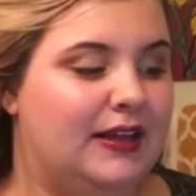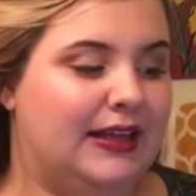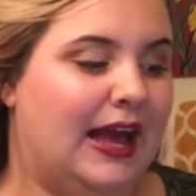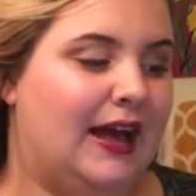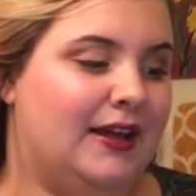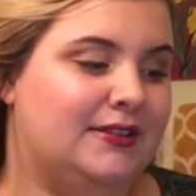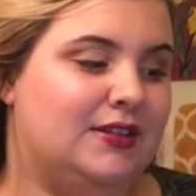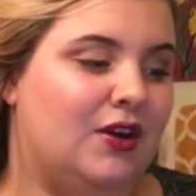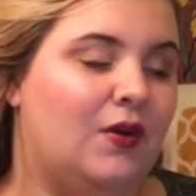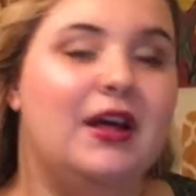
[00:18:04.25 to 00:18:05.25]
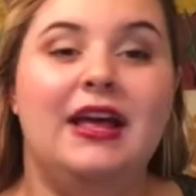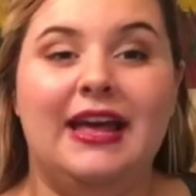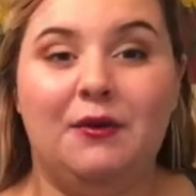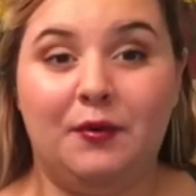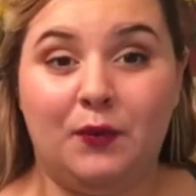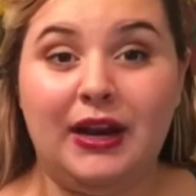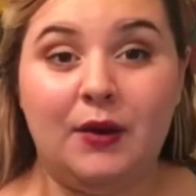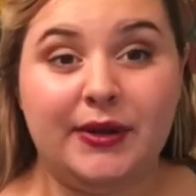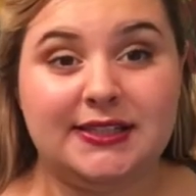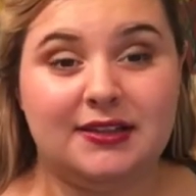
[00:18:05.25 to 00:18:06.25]
yeah, so when
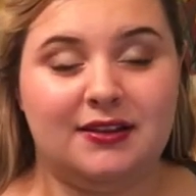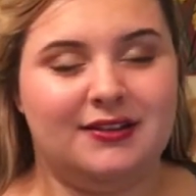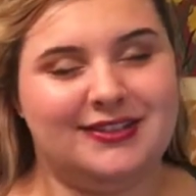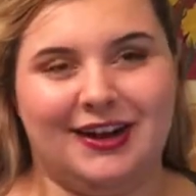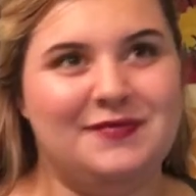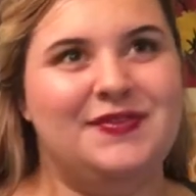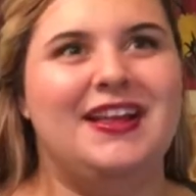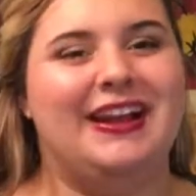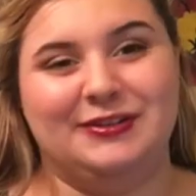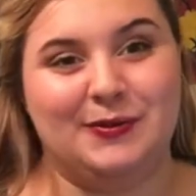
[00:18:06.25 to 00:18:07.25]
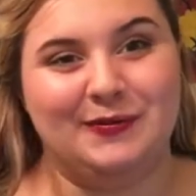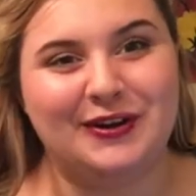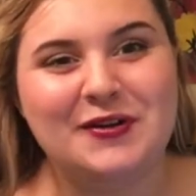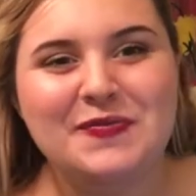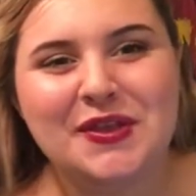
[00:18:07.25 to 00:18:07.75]
I went to, I just remembered.